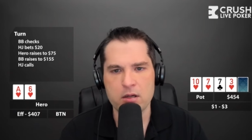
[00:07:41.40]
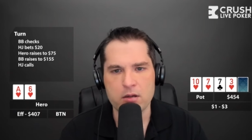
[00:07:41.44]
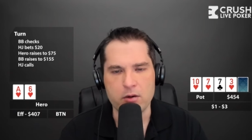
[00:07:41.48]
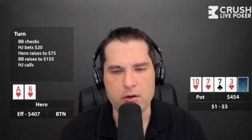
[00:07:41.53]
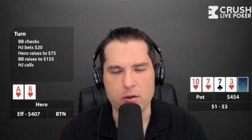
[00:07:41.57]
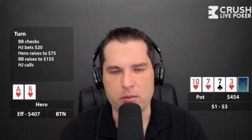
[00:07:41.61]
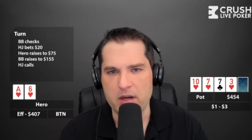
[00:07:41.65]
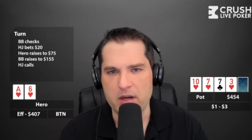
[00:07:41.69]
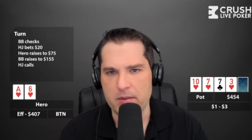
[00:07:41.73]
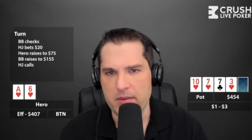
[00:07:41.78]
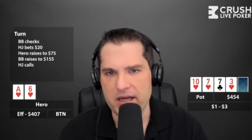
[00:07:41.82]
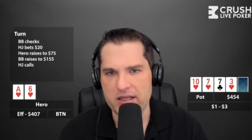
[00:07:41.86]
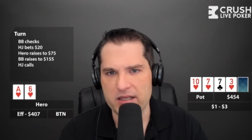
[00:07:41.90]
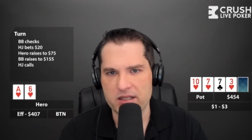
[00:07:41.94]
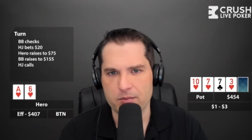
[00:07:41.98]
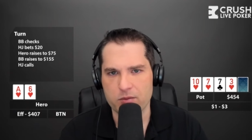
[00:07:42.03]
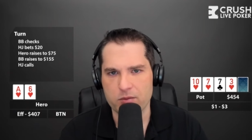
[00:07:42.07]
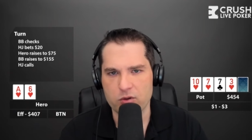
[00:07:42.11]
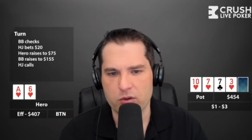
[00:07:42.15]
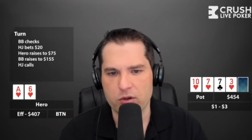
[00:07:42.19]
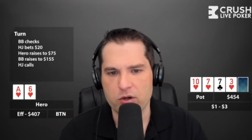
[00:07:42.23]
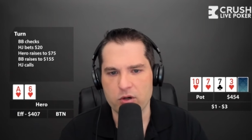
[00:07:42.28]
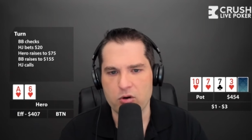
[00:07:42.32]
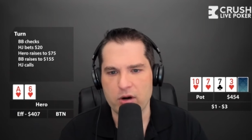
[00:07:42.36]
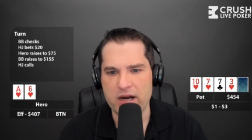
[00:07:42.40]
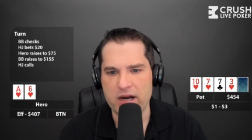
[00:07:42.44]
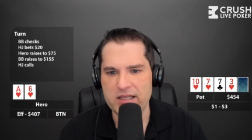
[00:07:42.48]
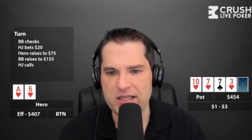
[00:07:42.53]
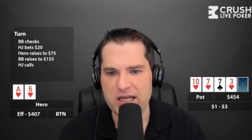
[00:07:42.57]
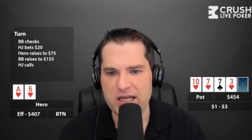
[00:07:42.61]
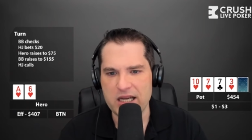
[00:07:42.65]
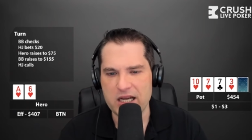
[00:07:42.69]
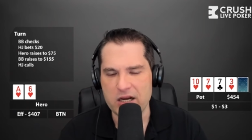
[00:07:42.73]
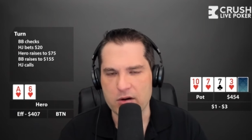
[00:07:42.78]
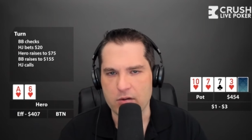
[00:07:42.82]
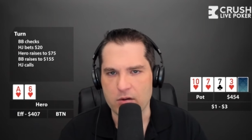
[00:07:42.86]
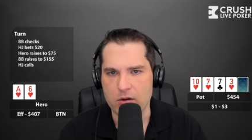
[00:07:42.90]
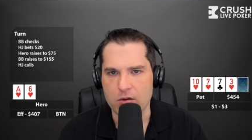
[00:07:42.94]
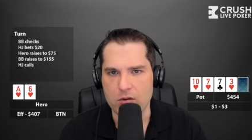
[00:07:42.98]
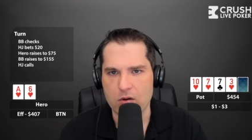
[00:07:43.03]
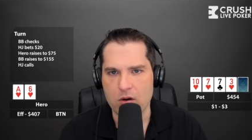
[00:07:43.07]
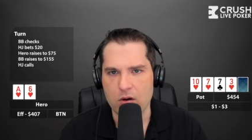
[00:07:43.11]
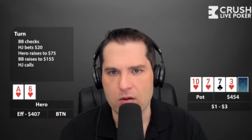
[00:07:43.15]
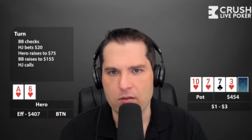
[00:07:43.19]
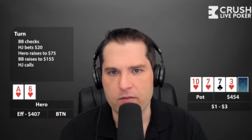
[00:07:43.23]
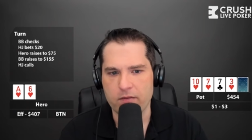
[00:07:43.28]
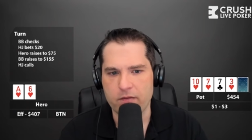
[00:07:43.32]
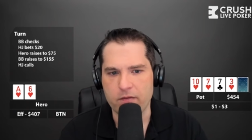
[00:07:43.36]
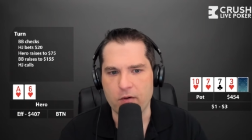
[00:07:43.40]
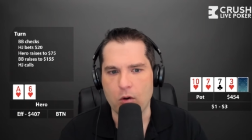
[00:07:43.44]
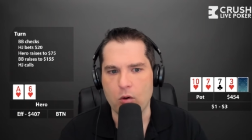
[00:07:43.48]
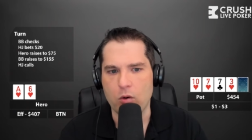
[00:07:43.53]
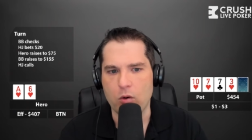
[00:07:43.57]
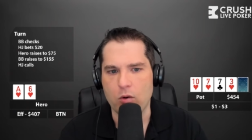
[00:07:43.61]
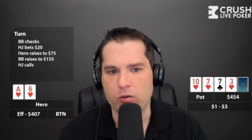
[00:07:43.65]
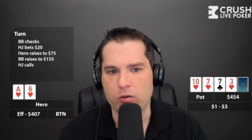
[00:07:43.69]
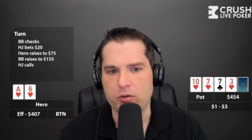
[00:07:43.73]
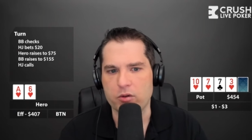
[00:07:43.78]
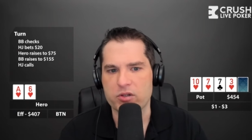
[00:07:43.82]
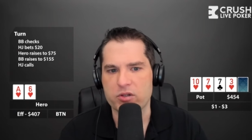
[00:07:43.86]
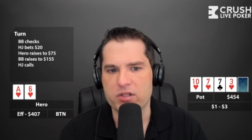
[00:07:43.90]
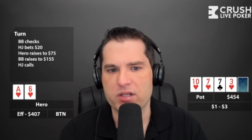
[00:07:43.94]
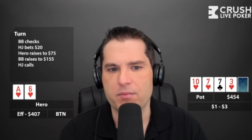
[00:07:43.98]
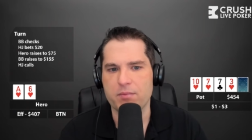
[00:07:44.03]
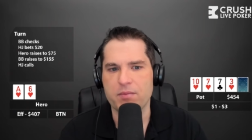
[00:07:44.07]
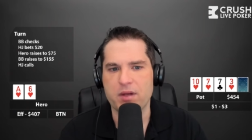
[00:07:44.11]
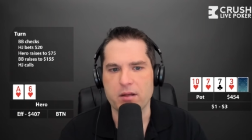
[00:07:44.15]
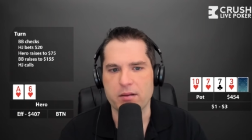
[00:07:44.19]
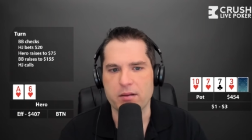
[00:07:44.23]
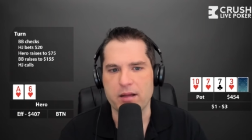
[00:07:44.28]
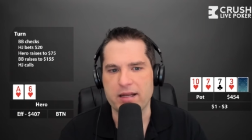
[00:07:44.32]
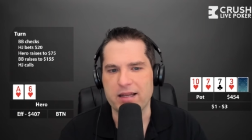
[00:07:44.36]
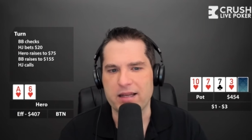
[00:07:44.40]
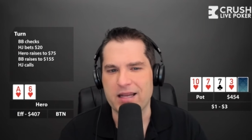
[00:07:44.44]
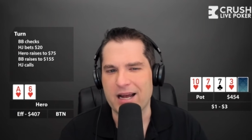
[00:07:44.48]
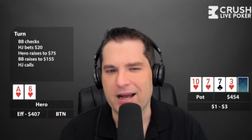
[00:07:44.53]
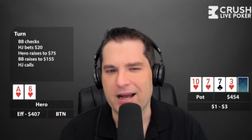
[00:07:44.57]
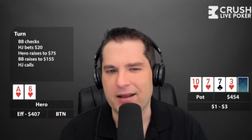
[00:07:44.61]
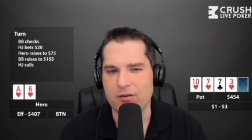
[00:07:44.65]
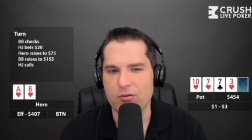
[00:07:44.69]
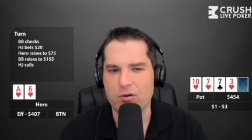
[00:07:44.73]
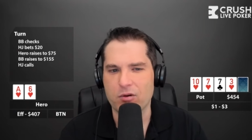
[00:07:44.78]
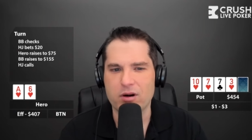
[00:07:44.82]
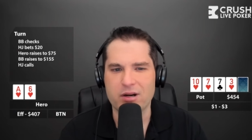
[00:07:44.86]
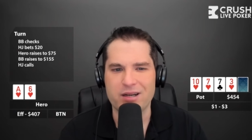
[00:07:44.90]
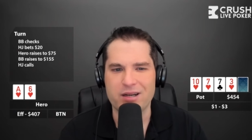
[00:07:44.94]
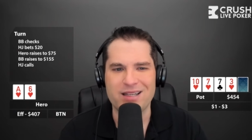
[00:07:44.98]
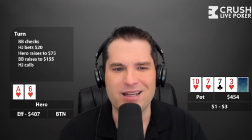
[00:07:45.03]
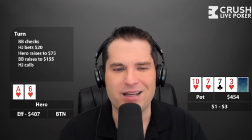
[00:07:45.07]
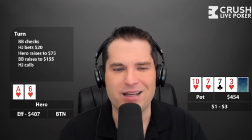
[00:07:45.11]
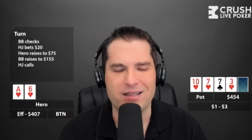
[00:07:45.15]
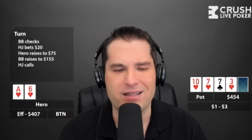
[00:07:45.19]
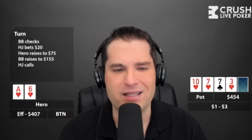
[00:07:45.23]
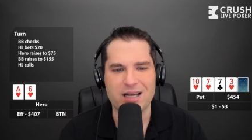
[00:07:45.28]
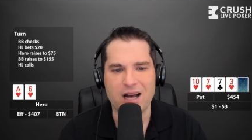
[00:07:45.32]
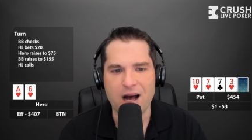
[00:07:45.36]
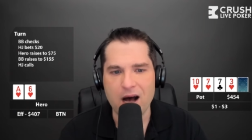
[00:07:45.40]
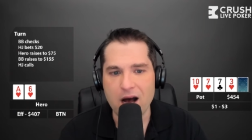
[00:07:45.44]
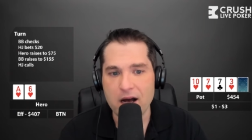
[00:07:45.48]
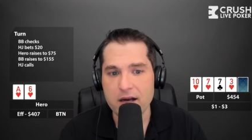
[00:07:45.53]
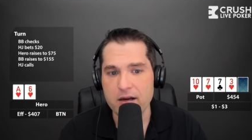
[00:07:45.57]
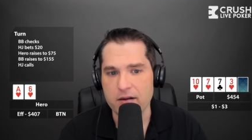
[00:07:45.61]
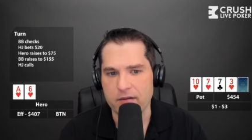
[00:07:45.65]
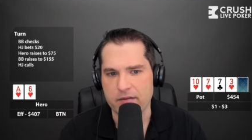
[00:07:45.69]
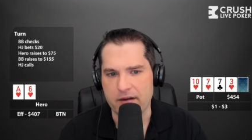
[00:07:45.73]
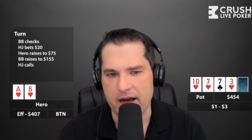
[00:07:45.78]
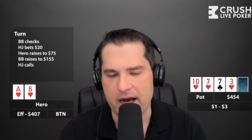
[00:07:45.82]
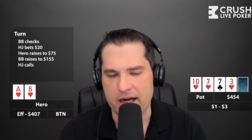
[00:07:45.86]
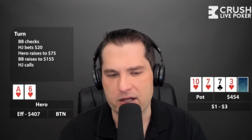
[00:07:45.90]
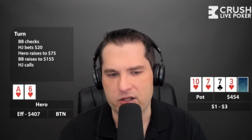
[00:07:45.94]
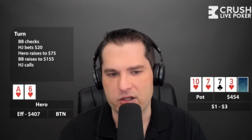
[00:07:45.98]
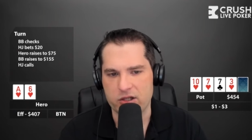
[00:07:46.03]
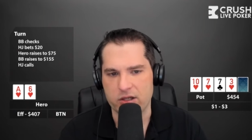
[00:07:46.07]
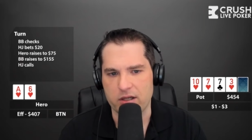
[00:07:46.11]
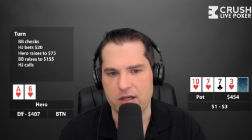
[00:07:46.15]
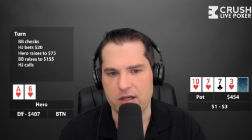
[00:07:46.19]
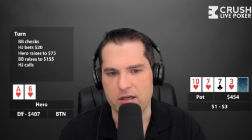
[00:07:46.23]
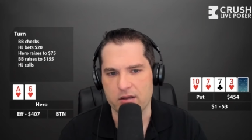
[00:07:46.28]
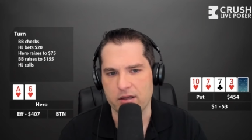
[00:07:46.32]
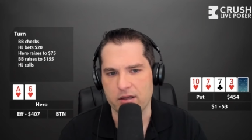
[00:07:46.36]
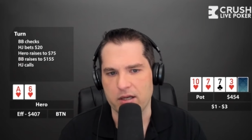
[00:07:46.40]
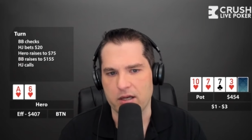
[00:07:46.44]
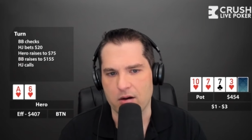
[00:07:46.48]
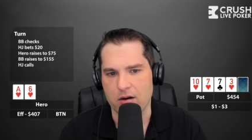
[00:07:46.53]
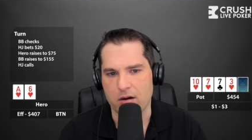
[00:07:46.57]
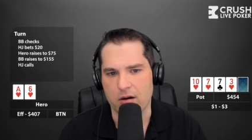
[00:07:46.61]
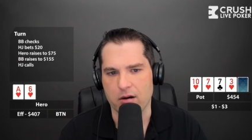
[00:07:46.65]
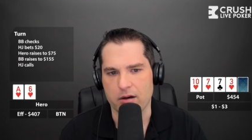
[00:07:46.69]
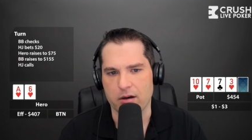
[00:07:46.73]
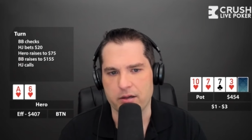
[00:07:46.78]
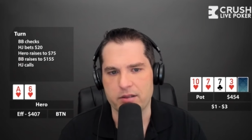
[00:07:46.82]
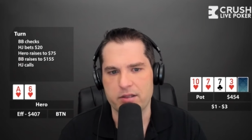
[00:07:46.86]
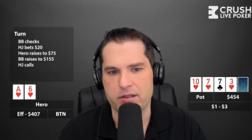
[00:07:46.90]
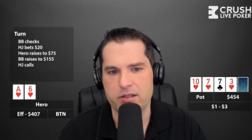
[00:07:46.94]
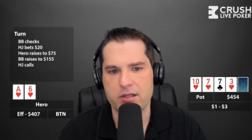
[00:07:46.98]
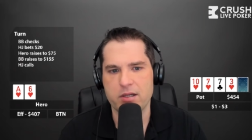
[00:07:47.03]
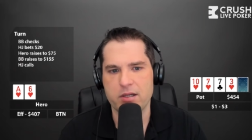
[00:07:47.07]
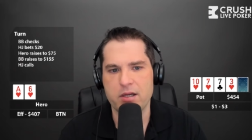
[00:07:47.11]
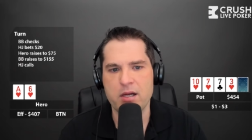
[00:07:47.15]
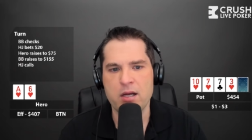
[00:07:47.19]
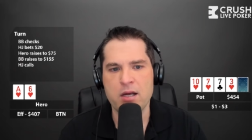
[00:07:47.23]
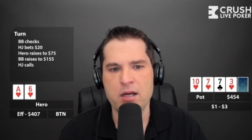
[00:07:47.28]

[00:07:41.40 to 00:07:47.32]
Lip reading: nobody makes some sort of crazy hero fold or something like that. There aren't a ton of action killing cards.